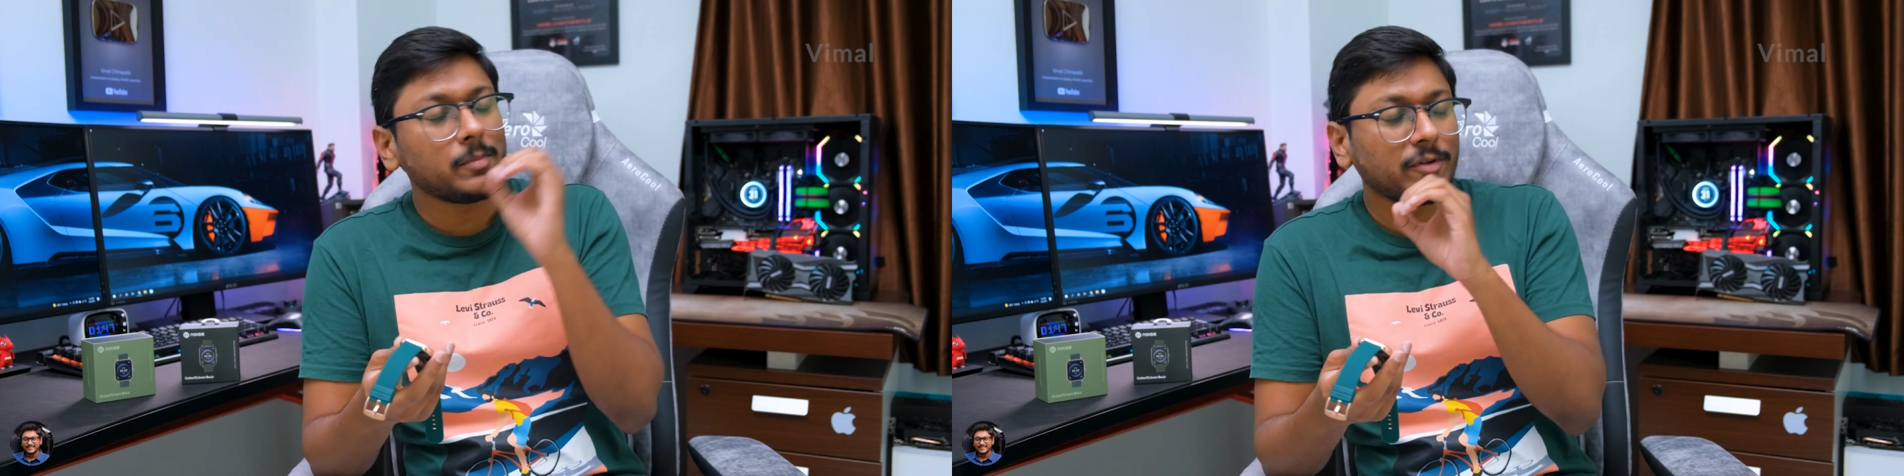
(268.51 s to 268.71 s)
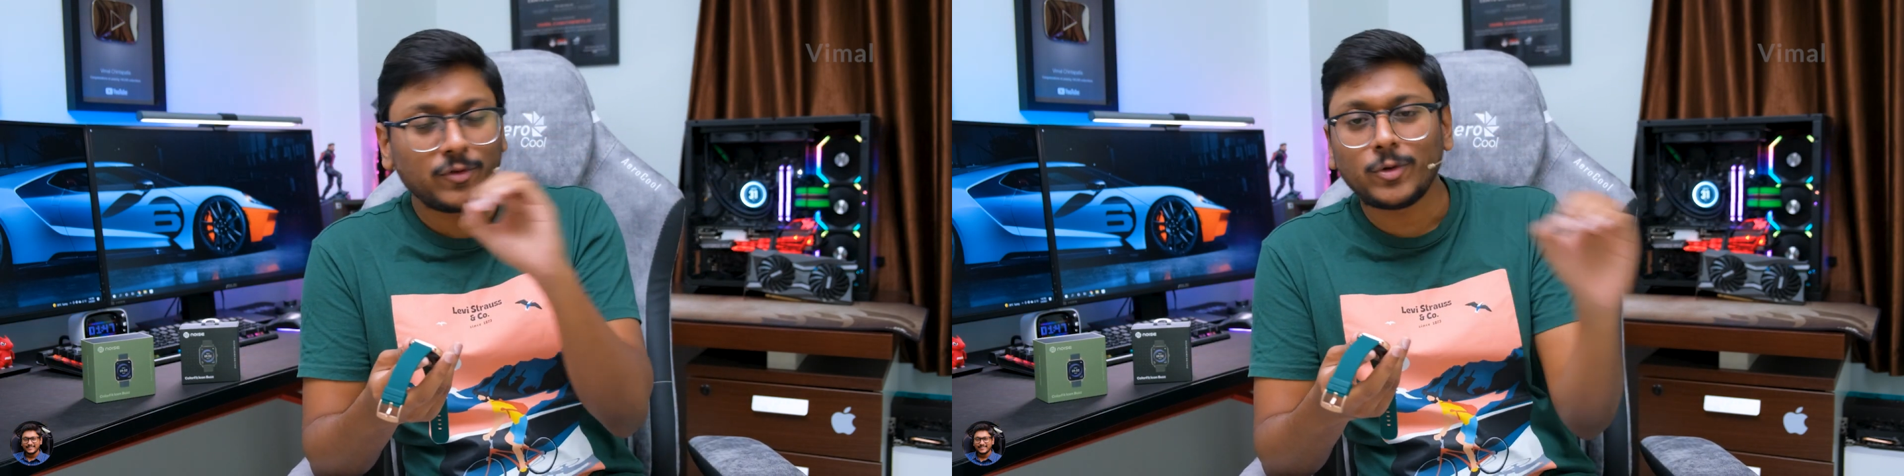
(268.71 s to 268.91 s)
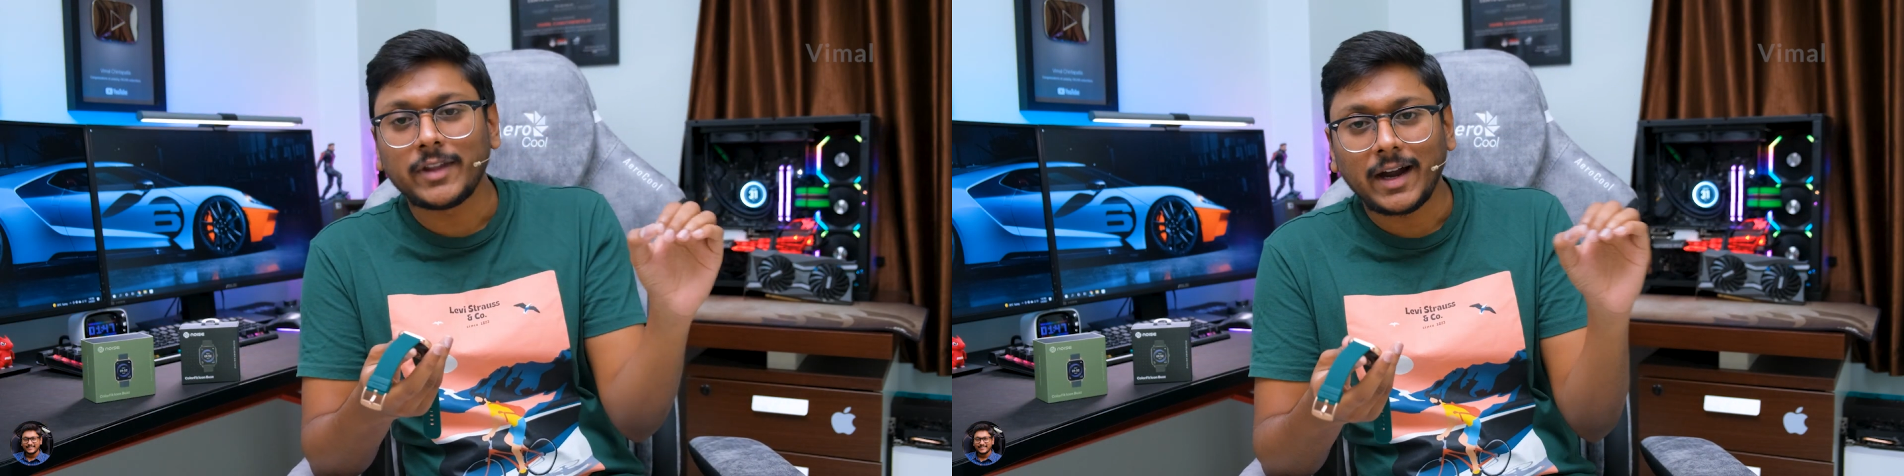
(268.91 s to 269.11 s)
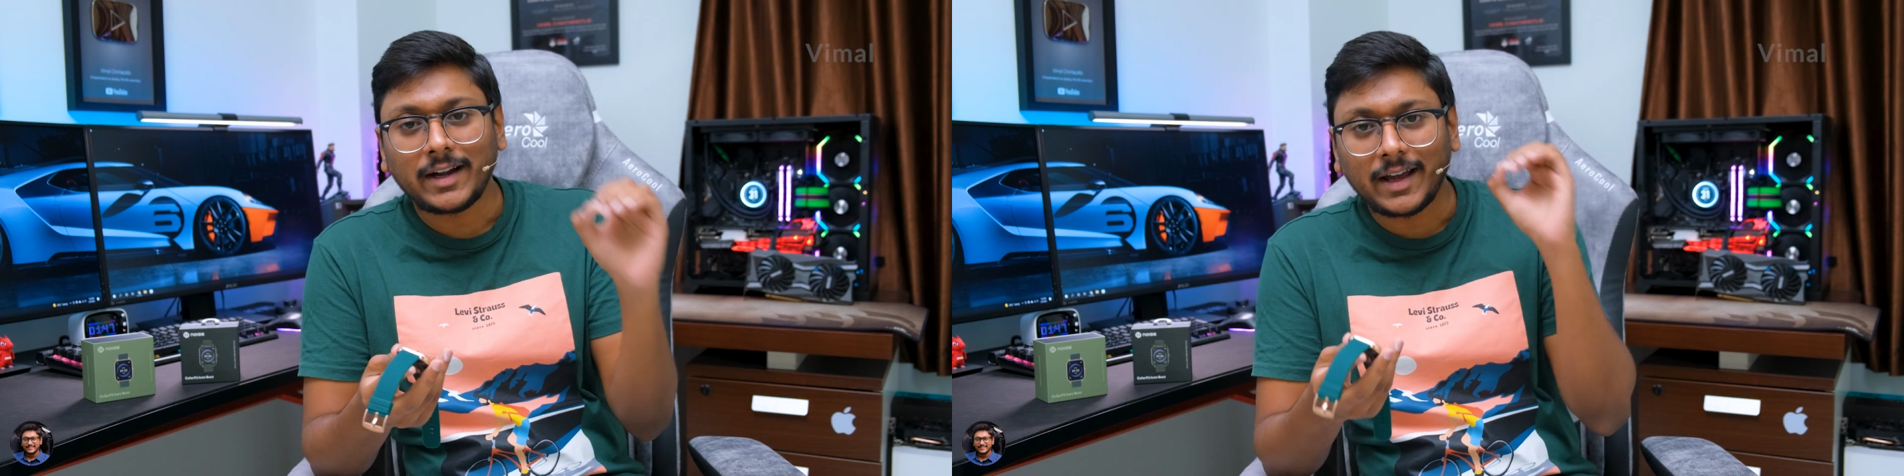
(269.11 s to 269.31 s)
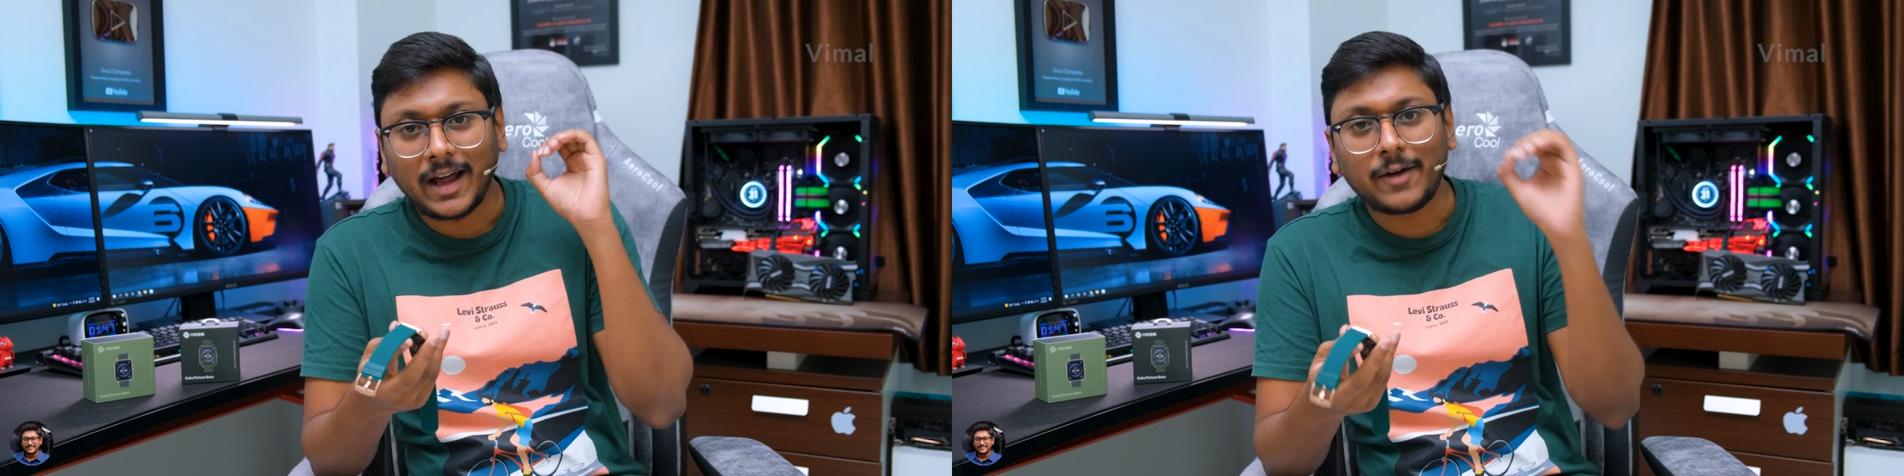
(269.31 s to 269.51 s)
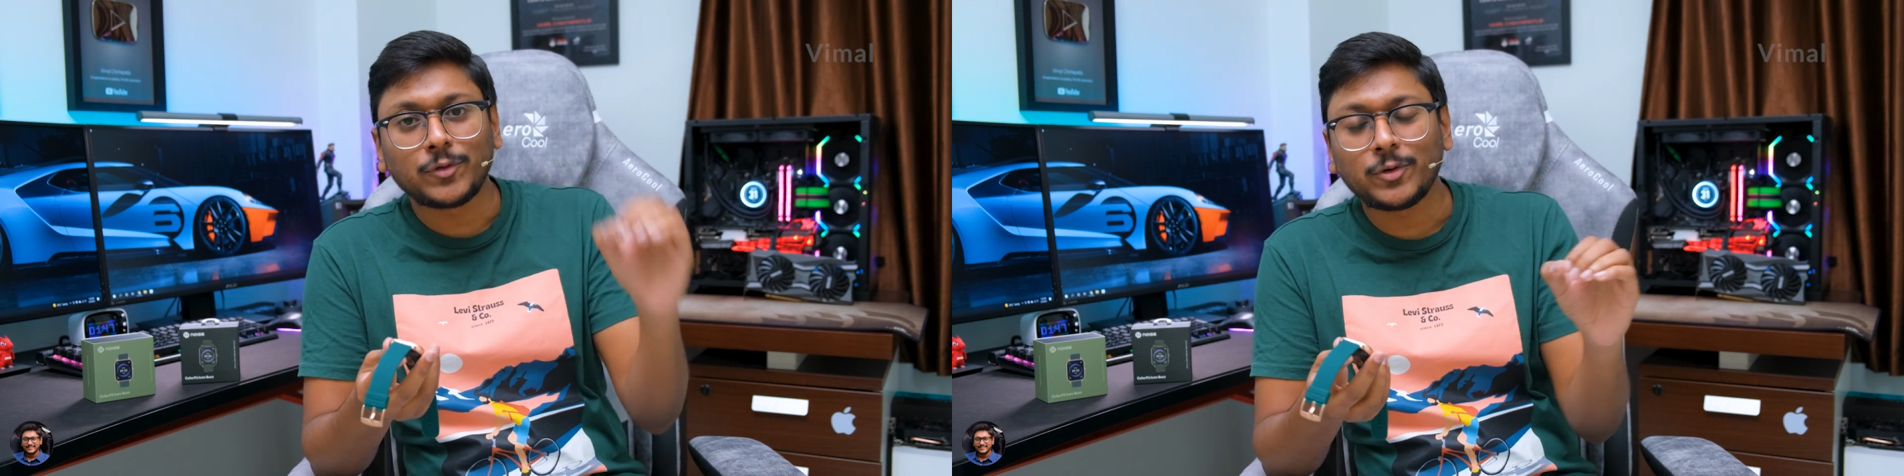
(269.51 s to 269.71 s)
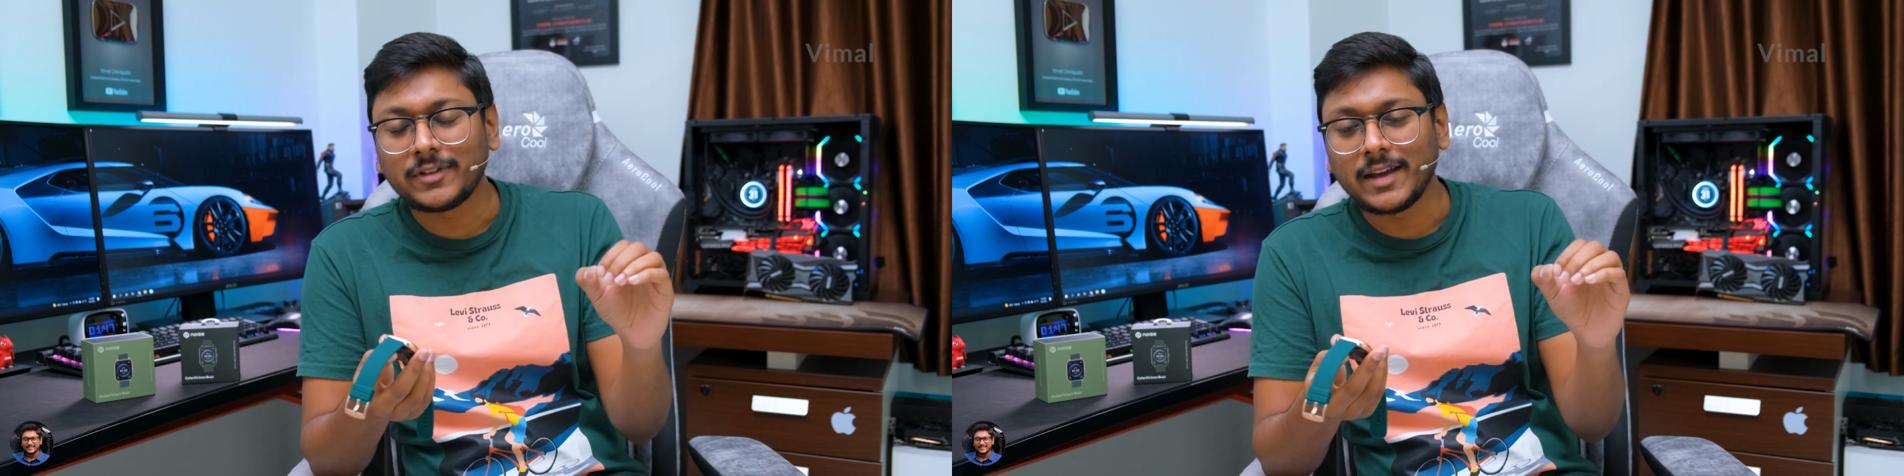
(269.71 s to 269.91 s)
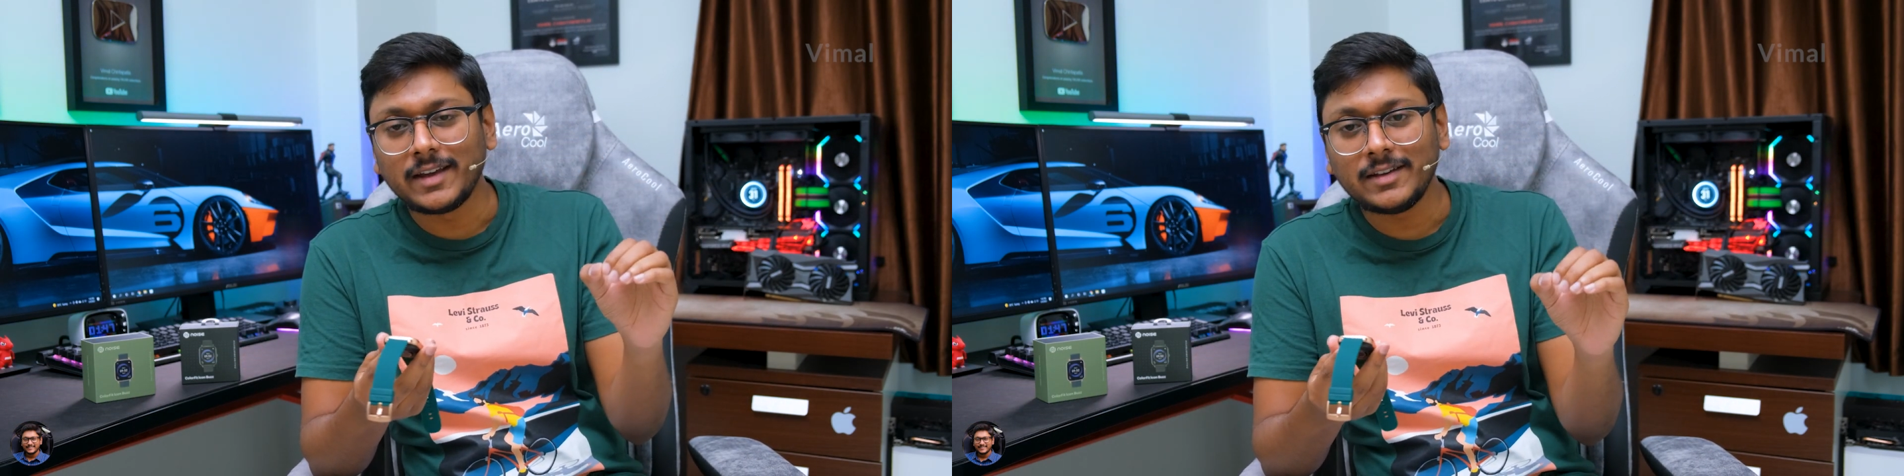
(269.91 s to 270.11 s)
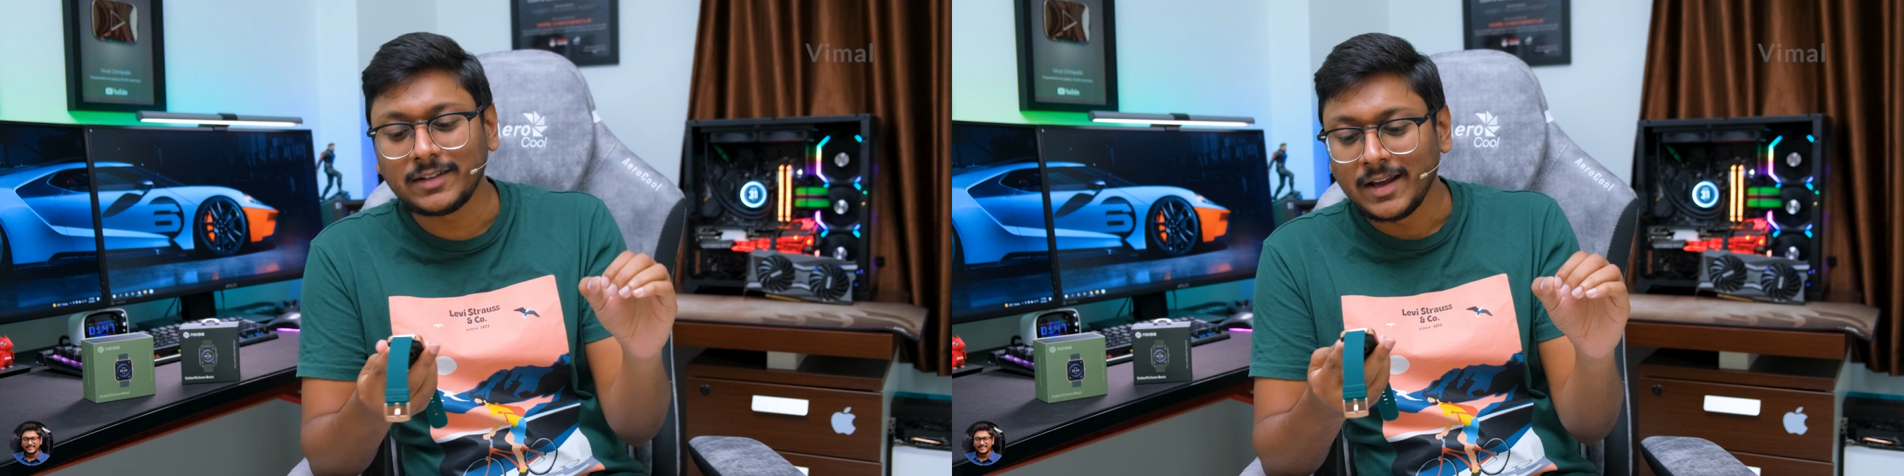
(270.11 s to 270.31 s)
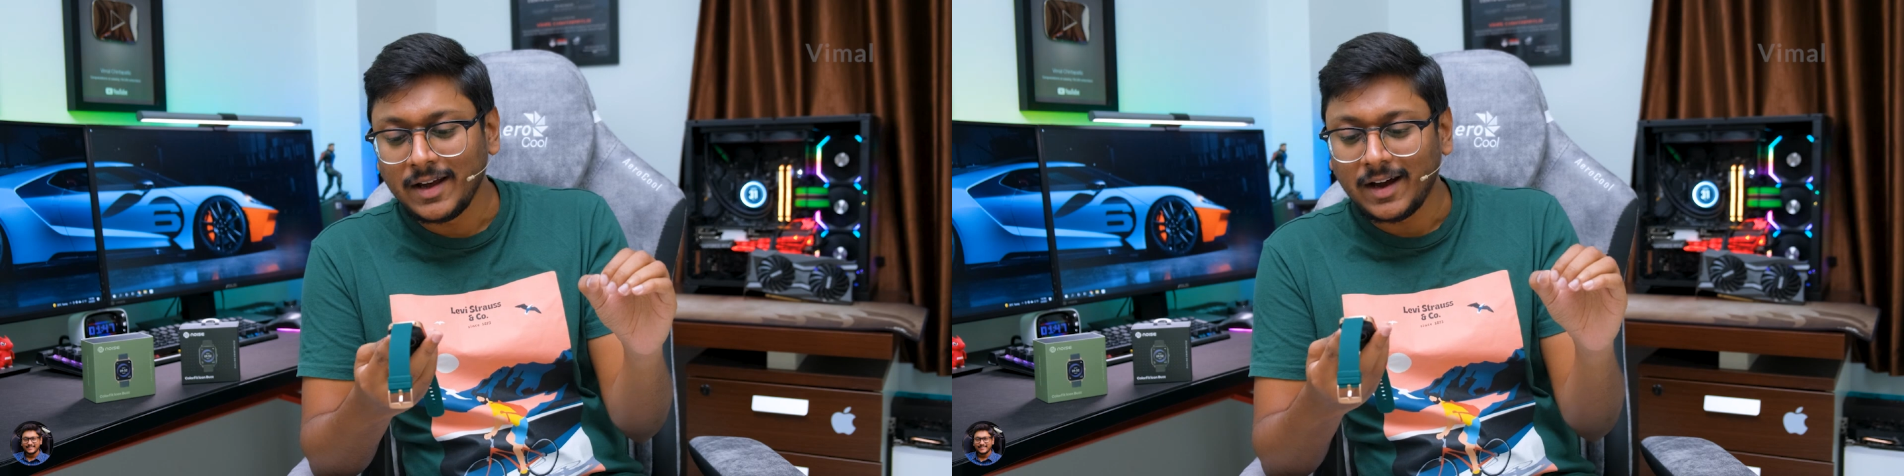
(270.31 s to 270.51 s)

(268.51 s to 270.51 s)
before that I have to say is,